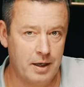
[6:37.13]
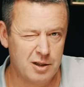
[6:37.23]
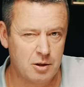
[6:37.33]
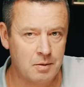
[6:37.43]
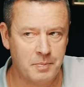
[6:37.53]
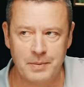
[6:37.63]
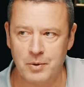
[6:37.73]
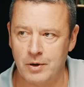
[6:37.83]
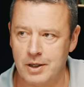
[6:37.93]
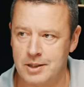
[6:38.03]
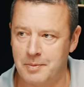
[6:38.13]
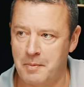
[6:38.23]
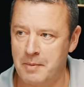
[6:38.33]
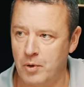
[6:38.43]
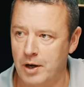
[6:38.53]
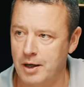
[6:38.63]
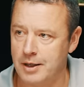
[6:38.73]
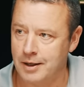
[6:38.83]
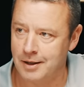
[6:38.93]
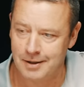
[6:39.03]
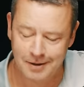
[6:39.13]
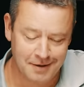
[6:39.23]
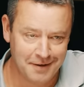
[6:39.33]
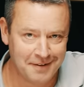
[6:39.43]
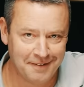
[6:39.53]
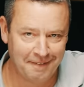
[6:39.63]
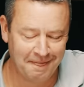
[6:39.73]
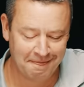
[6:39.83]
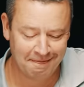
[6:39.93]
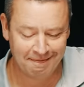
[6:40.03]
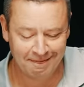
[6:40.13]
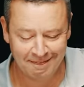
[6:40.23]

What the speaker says: Let's hope the people who are listening remember it. Hey? Yeah.